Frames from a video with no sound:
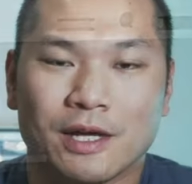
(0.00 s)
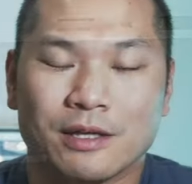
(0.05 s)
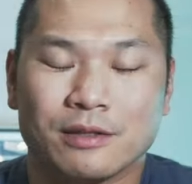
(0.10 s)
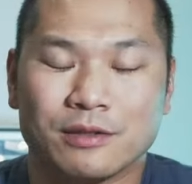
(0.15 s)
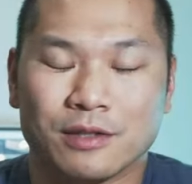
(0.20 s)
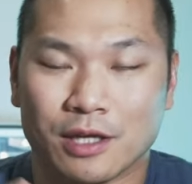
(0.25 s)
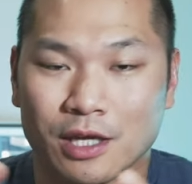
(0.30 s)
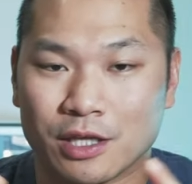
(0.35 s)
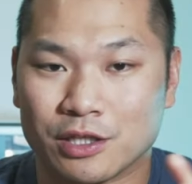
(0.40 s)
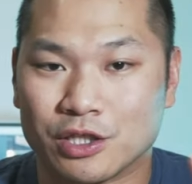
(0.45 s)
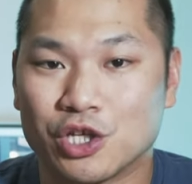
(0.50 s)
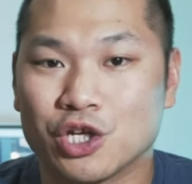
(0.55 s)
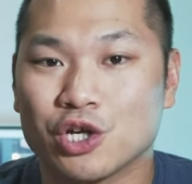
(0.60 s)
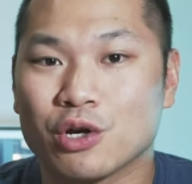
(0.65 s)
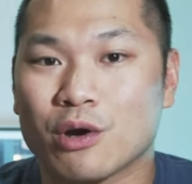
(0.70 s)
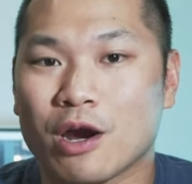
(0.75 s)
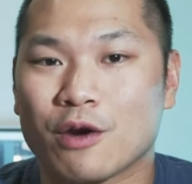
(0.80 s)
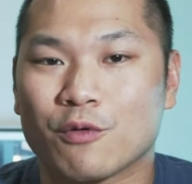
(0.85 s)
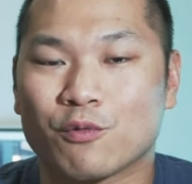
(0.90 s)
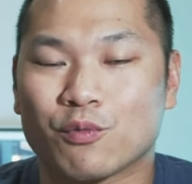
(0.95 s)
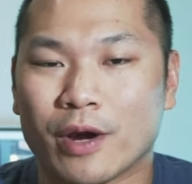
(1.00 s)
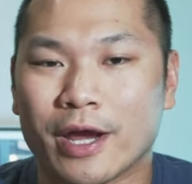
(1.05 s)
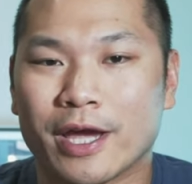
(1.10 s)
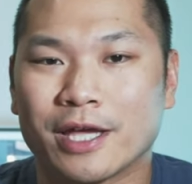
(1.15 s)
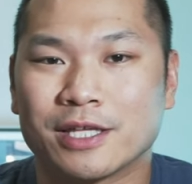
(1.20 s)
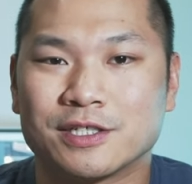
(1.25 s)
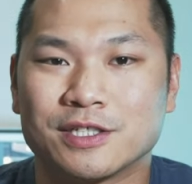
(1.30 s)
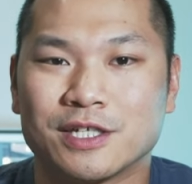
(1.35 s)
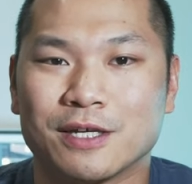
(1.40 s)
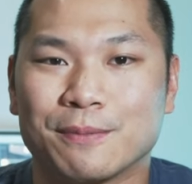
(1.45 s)
And in here, I
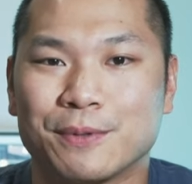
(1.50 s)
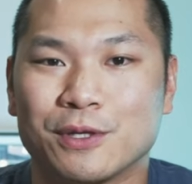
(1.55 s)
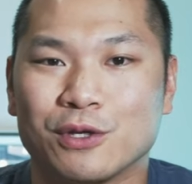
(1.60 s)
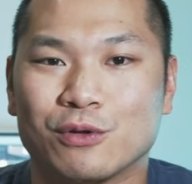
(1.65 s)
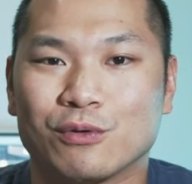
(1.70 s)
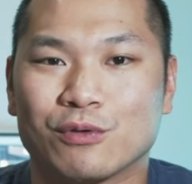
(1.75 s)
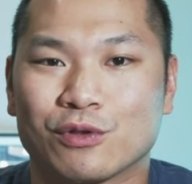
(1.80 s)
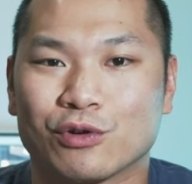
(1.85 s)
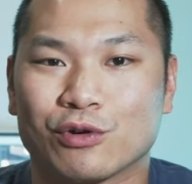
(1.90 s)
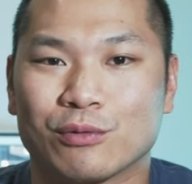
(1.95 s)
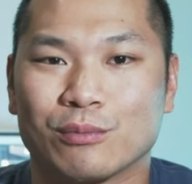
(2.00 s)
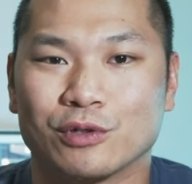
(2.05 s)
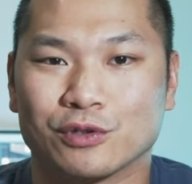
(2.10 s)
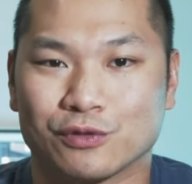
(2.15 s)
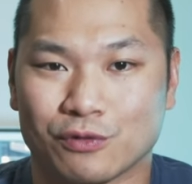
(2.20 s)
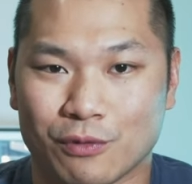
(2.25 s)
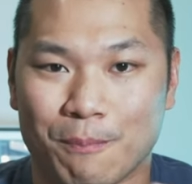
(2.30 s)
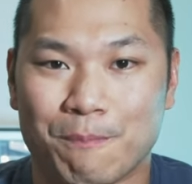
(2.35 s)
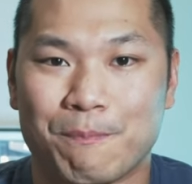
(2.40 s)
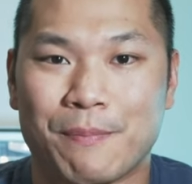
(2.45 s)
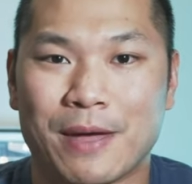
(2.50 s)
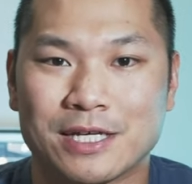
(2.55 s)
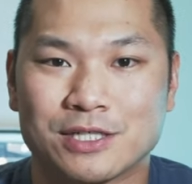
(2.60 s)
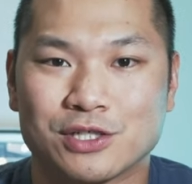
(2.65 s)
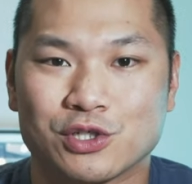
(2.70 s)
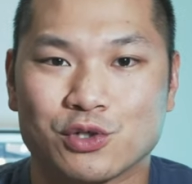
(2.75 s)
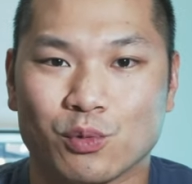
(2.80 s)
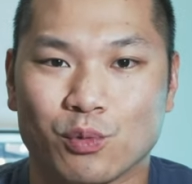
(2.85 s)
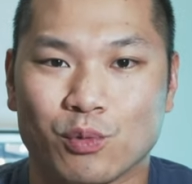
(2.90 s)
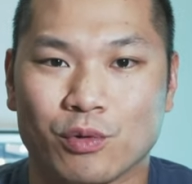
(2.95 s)
ranked CPU thermals from
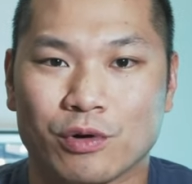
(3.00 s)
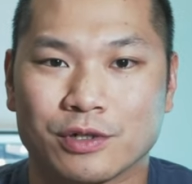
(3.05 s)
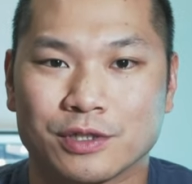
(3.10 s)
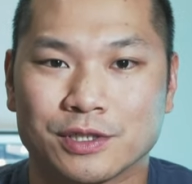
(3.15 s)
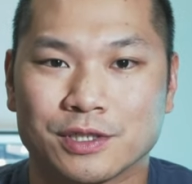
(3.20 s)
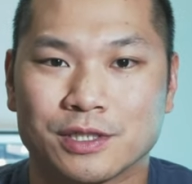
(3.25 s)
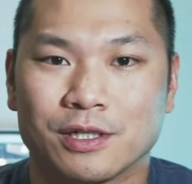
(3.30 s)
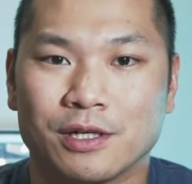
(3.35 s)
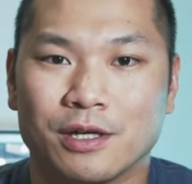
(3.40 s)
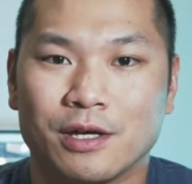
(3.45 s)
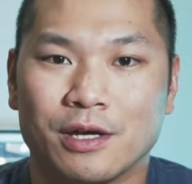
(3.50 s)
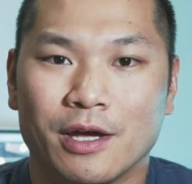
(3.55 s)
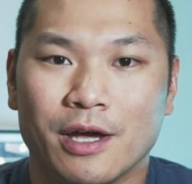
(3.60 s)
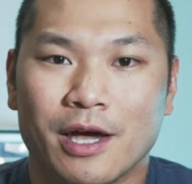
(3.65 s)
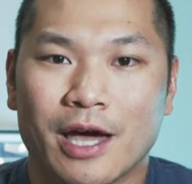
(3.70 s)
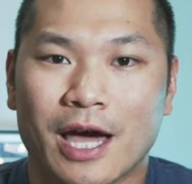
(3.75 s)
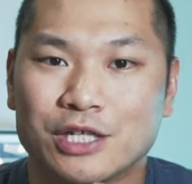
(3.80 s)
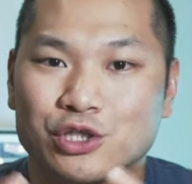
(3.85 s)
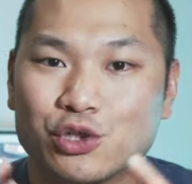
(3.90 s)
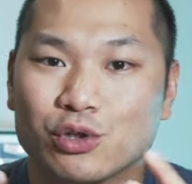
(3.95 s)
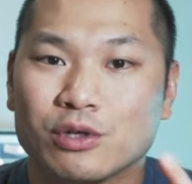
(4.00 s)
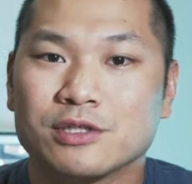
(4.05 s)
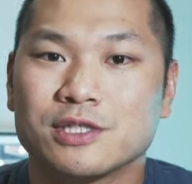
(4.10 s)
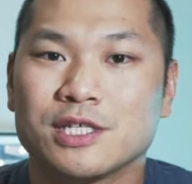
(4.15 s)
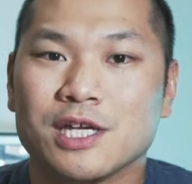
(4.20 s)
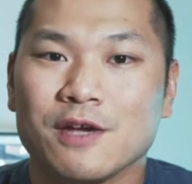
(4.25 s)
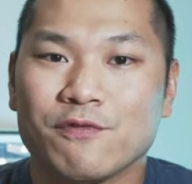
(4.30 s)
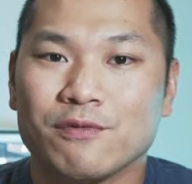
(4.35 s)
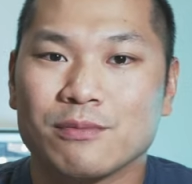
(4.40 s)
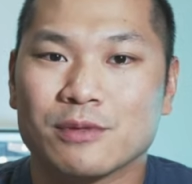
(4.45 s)
best to worst. As you can
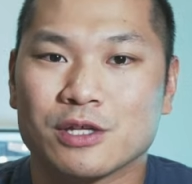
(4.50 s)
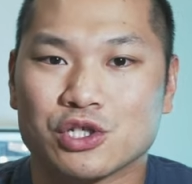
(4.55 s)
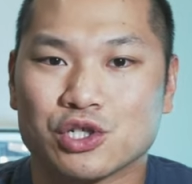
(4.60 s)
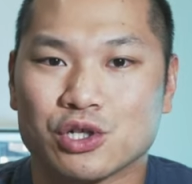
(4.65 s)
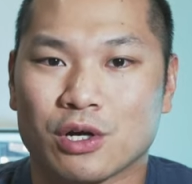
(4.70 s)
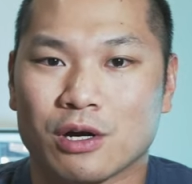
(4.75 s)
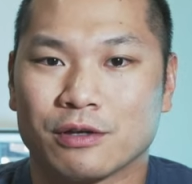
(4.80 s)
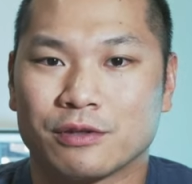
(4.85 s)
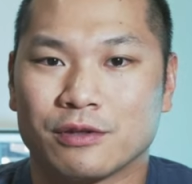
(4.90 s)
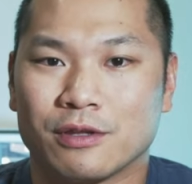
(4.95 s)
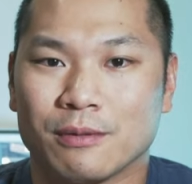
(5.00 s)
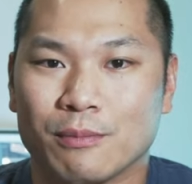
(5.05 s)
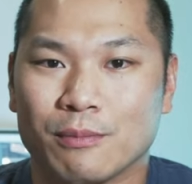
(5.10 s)
see from the chart, the